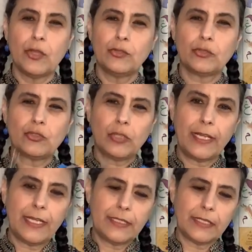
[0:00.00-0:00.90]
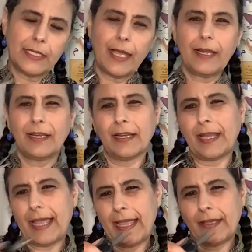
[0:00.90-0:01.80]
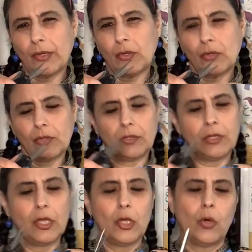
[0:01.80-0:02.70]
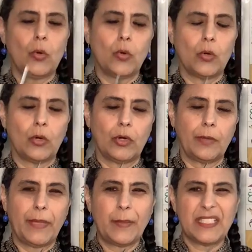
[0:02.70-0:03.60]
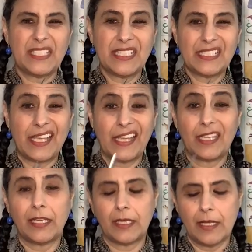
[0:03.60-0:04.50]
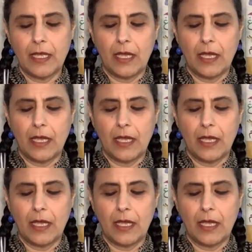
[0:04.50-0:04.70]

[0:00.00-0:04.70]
So try not to cut at an angle or maybe zigzaggy.